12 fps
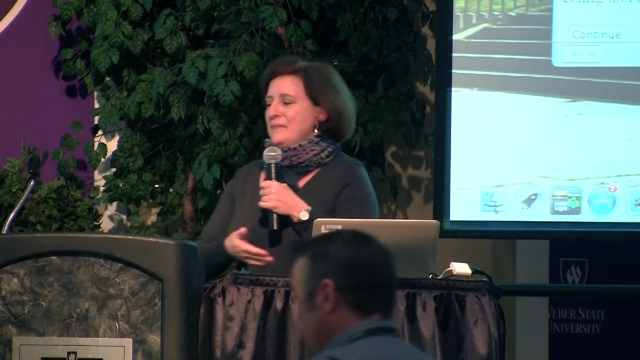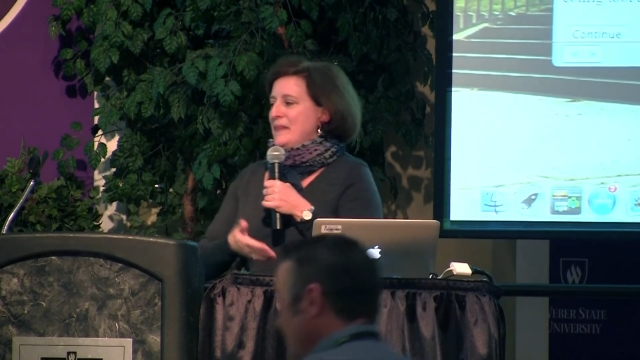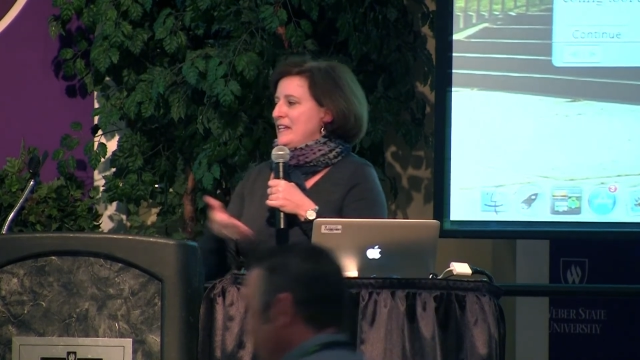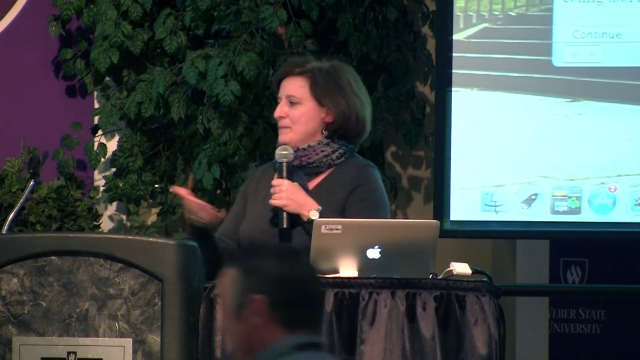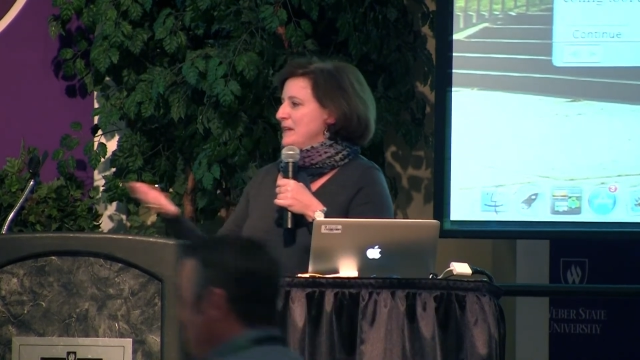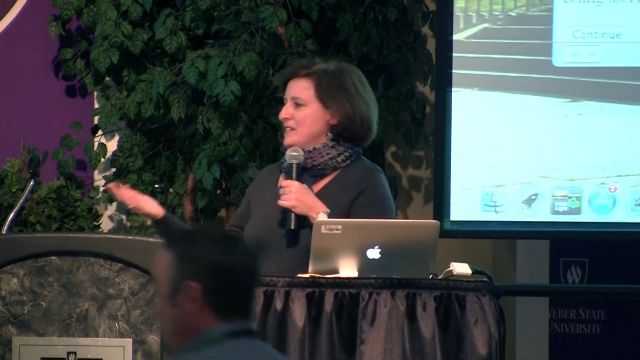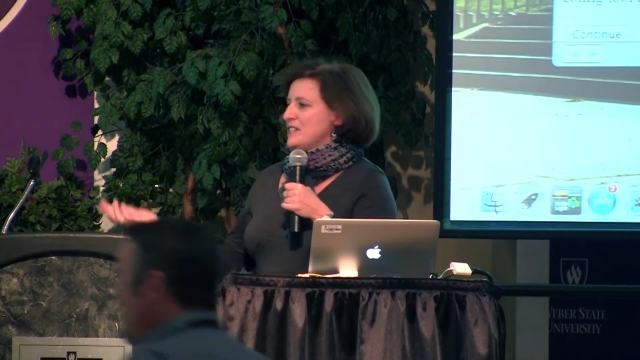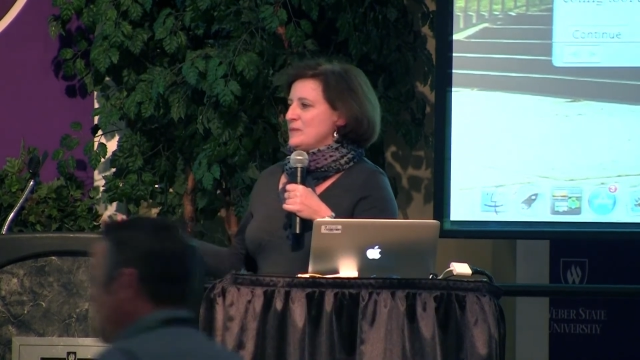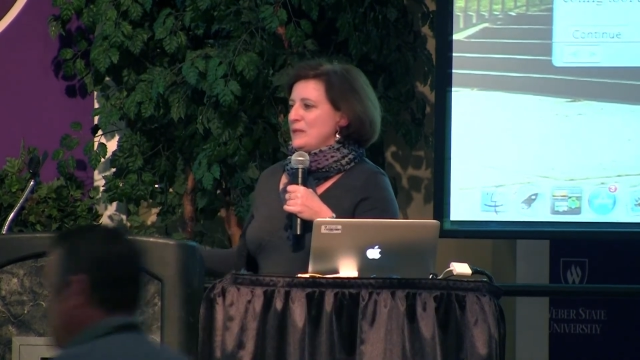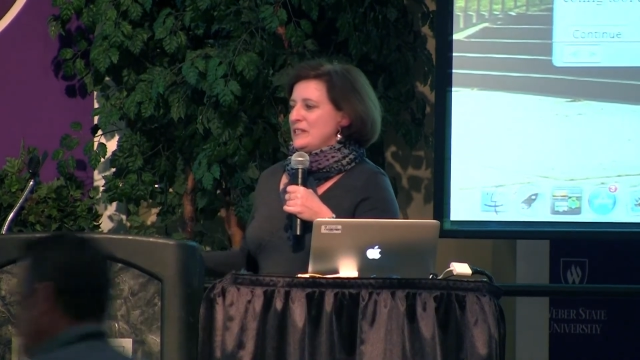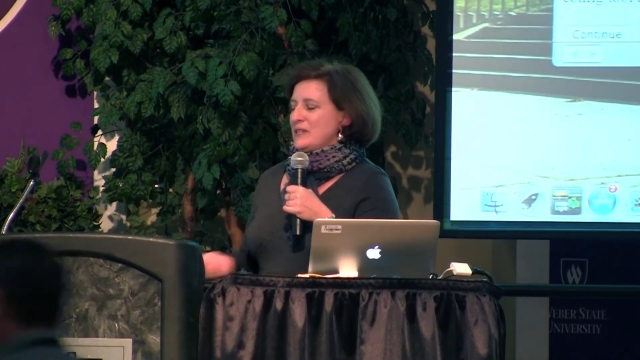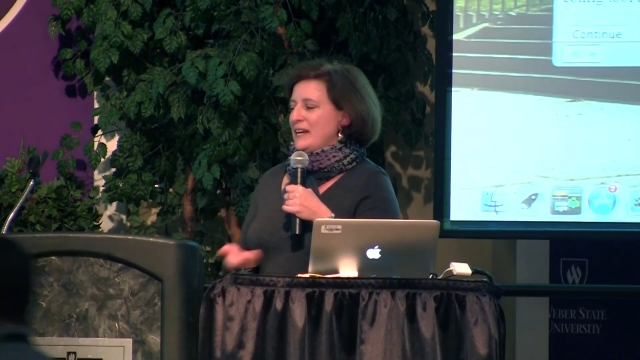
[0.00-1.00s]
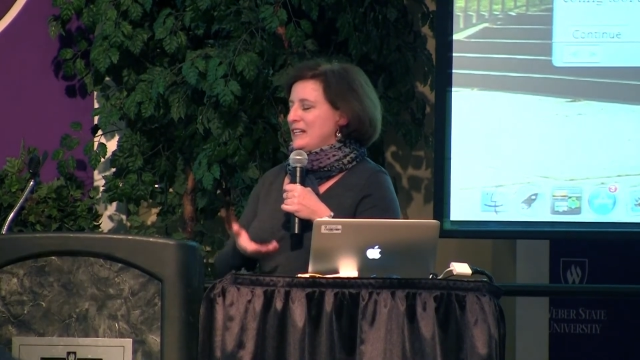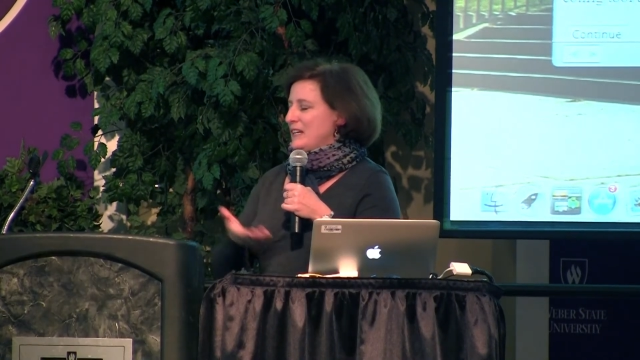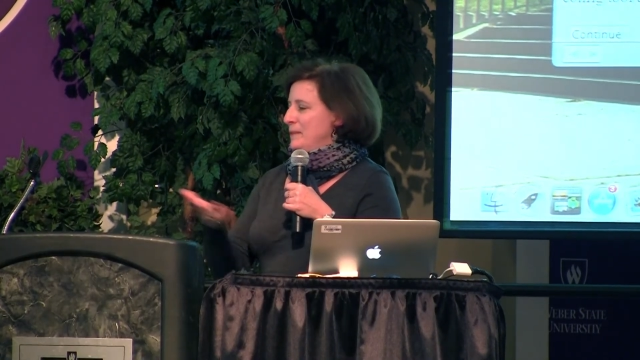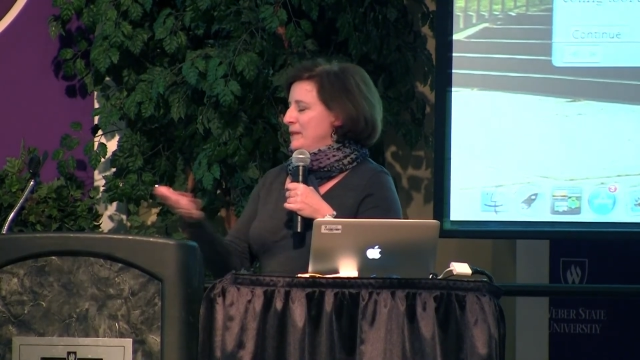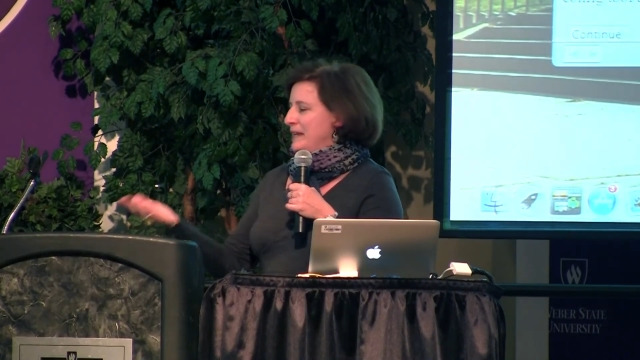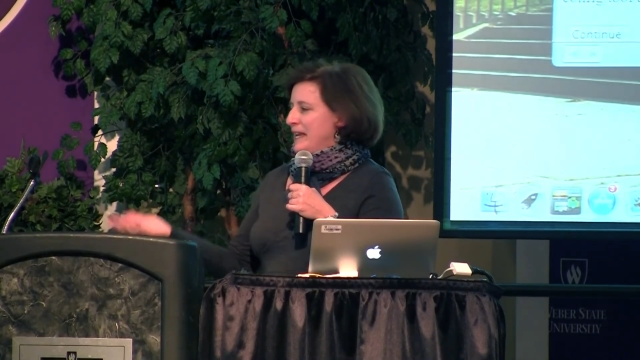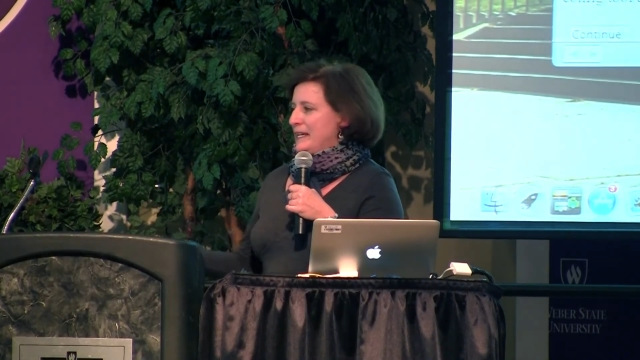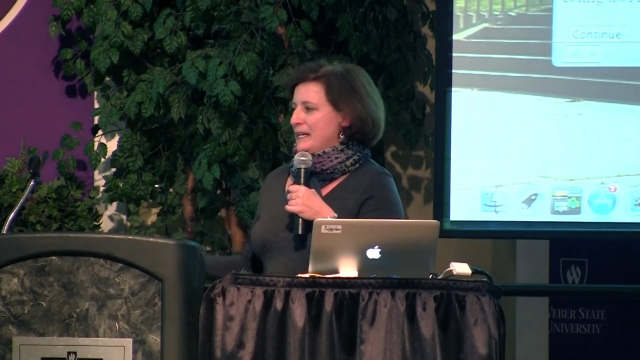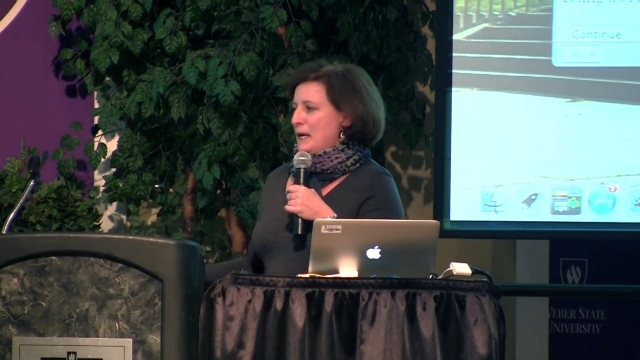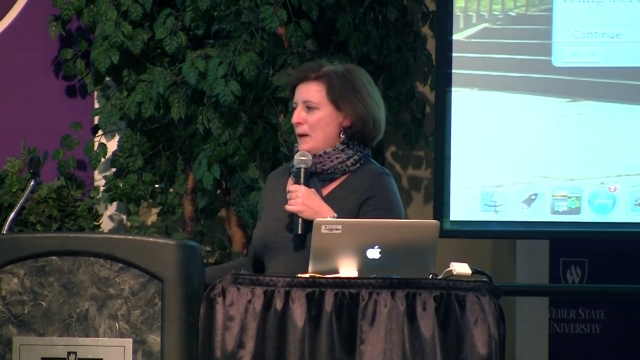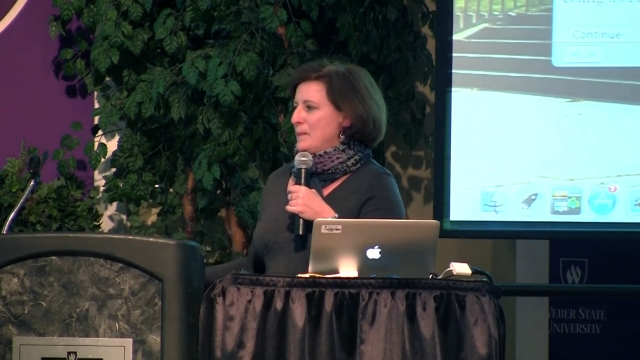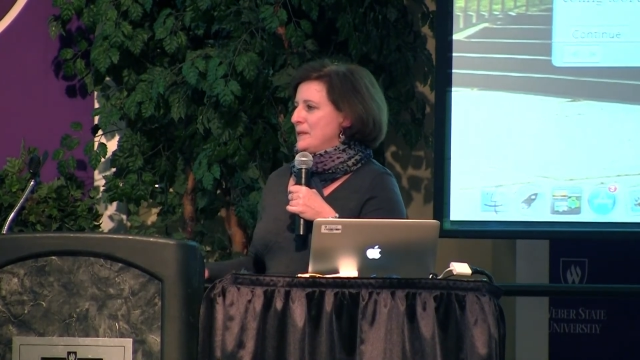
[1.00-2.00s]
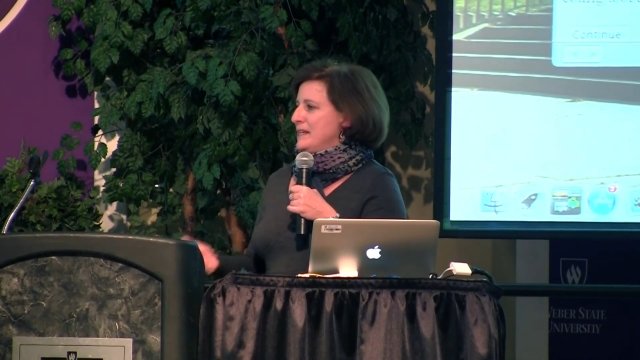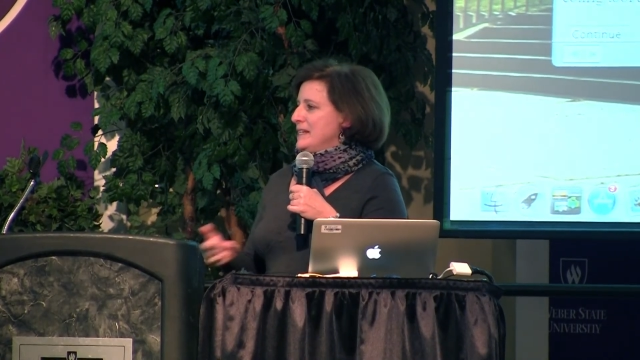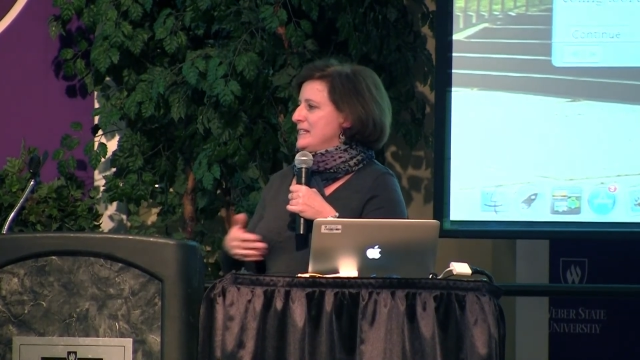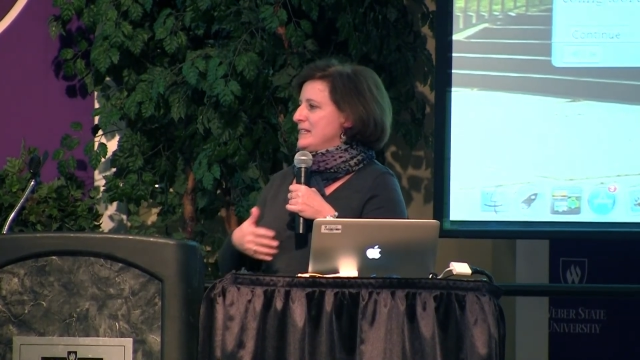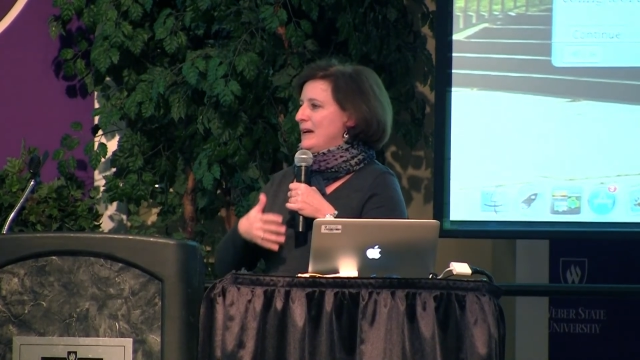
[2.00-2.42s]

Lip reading: as much as we try to communicate in companies,